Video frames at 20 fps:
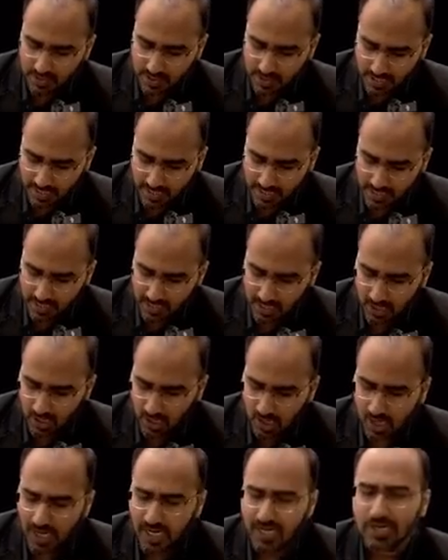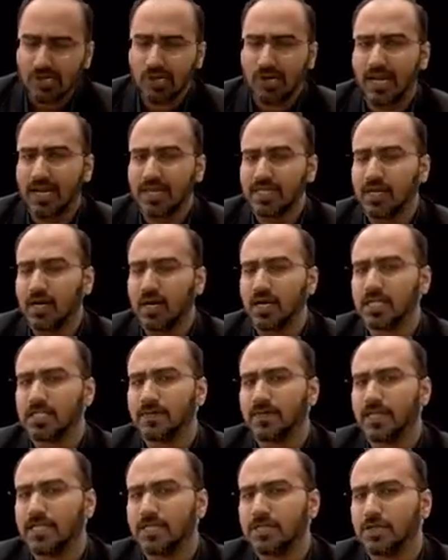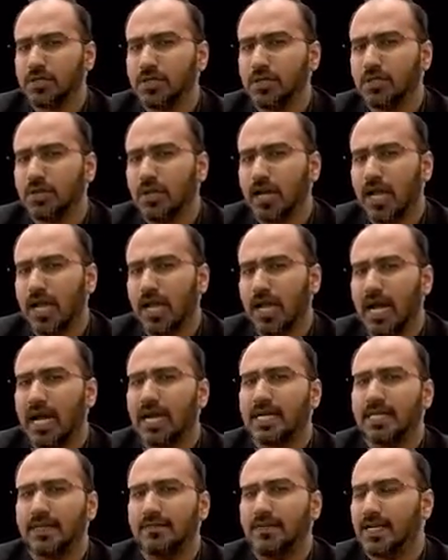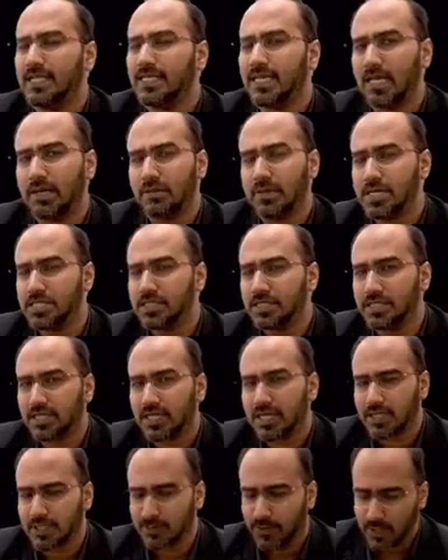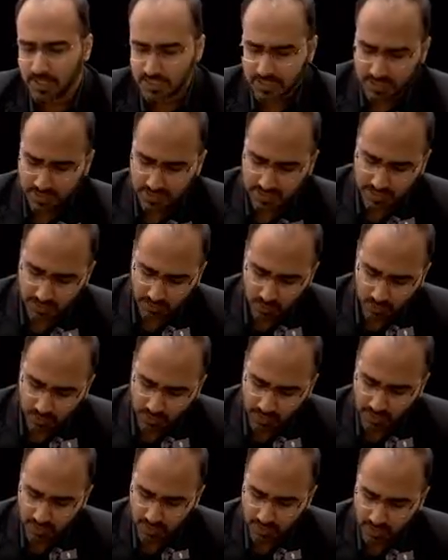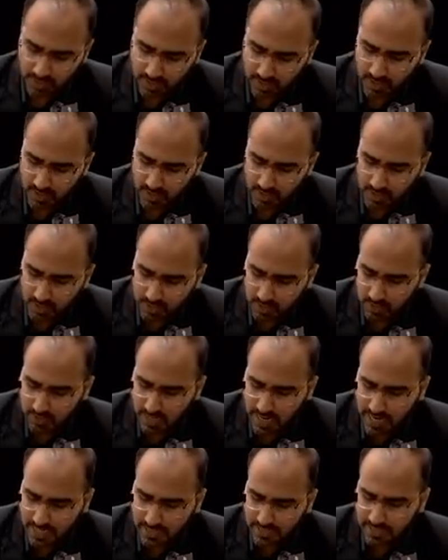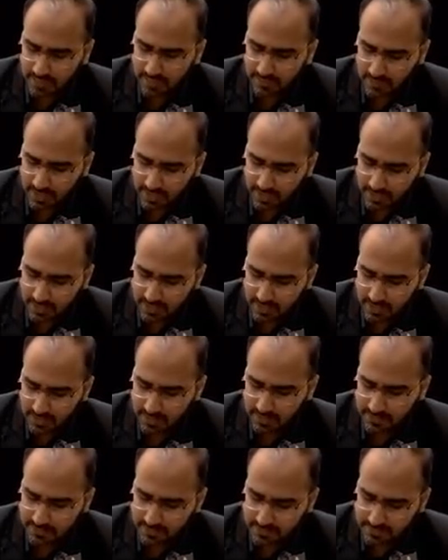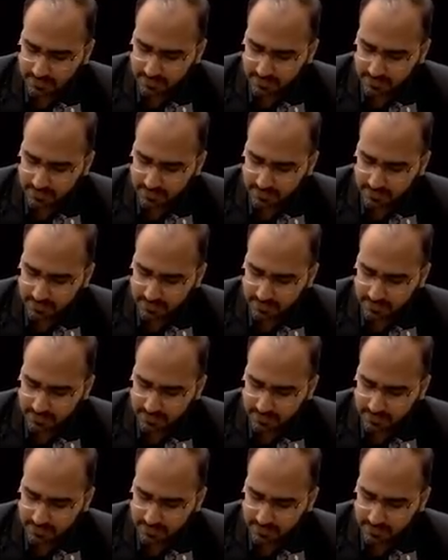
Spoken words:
Okay? Or you are in the hospital, so you activate the emergency response system over here. You activate the